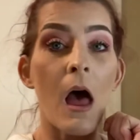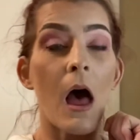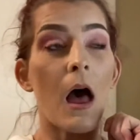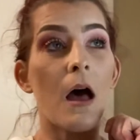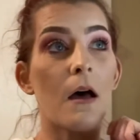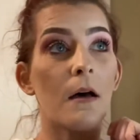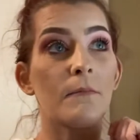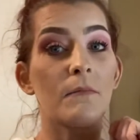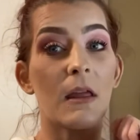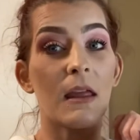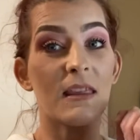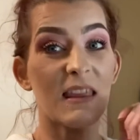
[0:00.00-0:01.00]
um,
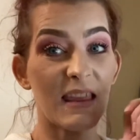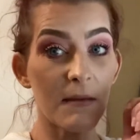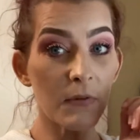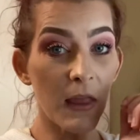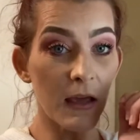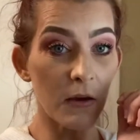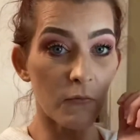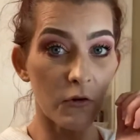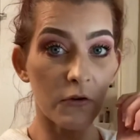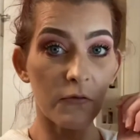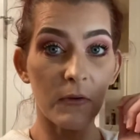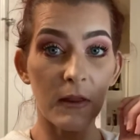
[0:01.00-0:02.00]
it seems like it
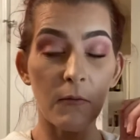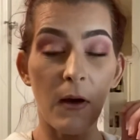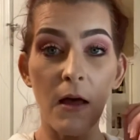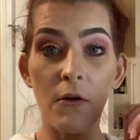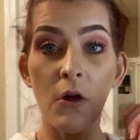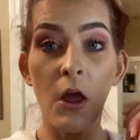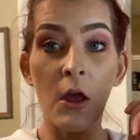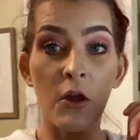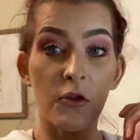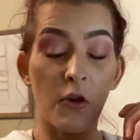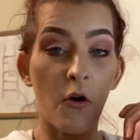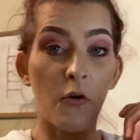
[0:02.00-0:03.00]
works really well.
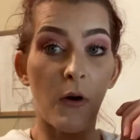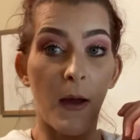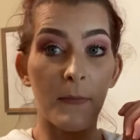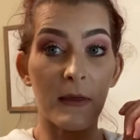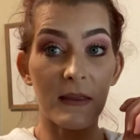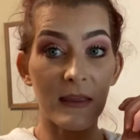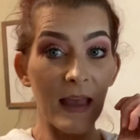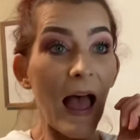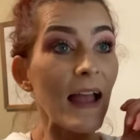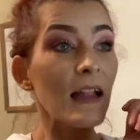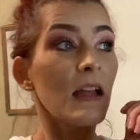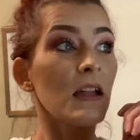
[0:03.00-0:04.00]
So I'm
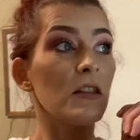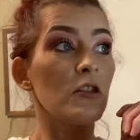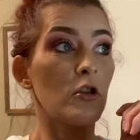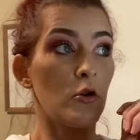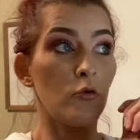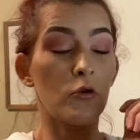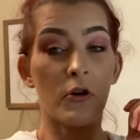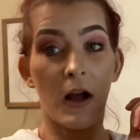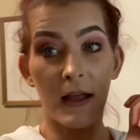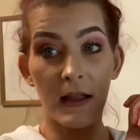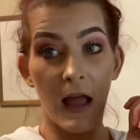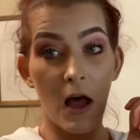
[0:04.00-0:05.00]
excited to try
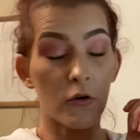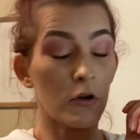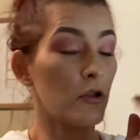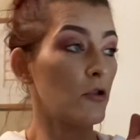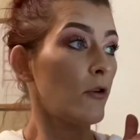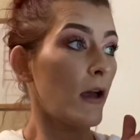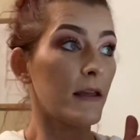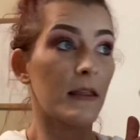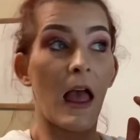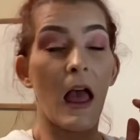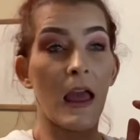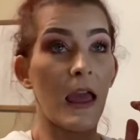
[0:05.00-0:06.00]
it out because you guys,
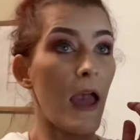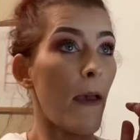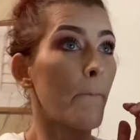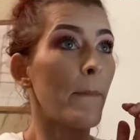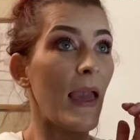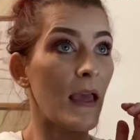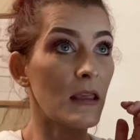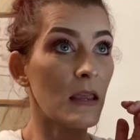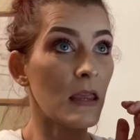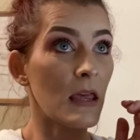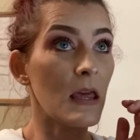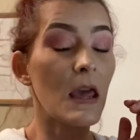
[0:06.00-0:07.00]
I am
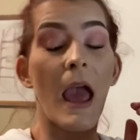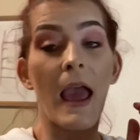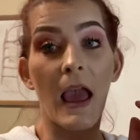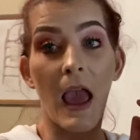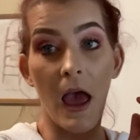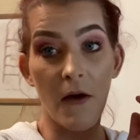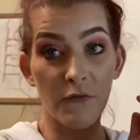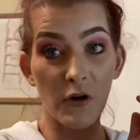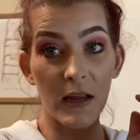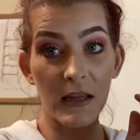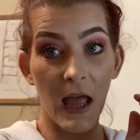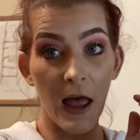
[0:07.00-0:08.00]
pasty AF
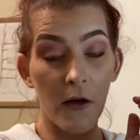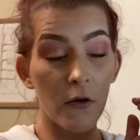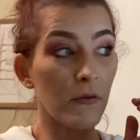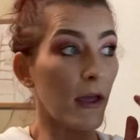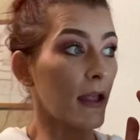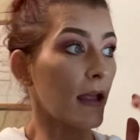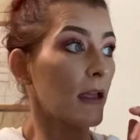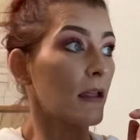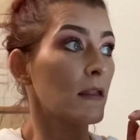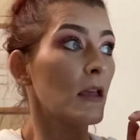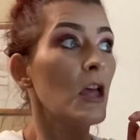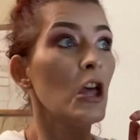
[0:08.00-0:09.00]
right now.
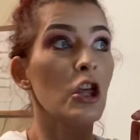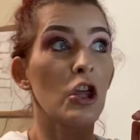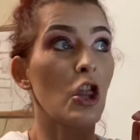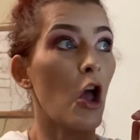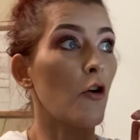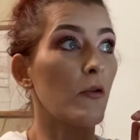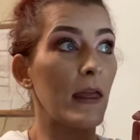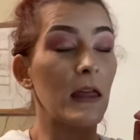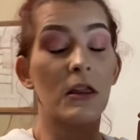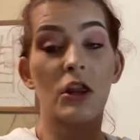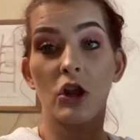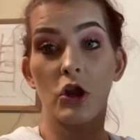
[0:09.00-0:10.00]
And you know,
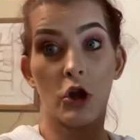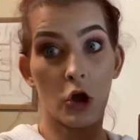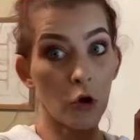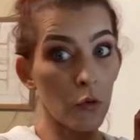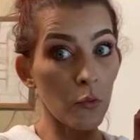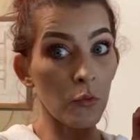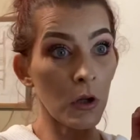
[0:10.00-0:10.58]
it's June